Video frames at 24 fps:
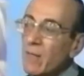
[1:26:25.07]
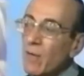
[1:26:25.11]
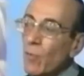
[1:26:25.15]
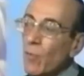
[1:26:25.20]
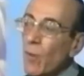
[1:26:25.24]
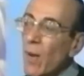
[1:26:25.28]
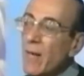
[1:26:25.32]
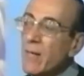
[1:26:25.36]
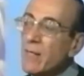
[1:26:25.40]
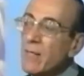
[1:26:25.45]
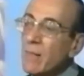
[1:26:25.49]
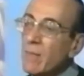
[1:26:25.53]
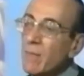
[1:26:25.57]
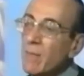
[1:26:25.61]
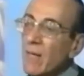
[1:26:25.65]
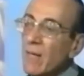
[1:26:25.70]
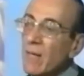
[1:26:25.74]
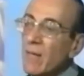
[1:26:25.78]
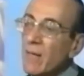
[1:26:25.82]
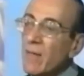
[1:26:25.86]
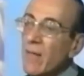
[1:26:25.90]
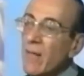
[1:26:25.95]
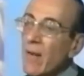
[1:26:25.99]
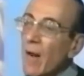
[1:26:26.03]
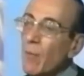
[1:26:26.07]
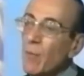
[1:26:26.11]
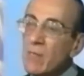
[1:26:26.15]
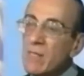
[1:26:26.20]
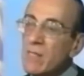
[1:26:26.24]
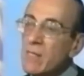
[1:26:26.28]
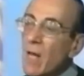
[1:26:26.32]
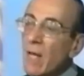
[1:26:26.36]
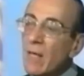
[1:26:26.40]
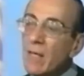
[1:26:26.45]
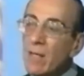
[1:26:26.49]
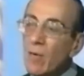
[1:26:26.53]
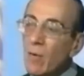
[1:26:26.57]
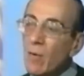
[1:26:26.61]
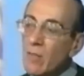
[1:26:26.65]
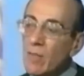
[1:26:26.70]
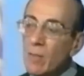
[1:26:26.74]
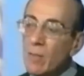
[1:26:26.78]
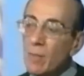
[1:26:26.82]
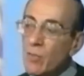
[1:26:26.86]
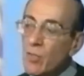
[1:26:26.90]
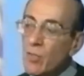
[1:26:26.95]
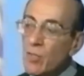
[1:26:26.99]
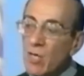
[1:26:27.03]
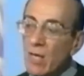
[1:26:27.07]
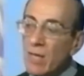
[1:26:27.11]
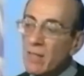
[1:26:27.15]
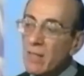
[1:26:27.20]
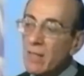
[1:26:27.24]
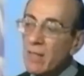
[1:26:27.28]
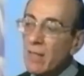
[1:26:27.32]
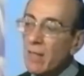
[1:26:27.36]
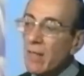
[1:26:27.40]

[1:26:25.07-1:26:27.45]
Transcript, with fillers: corrected me that I was not going to Prashanti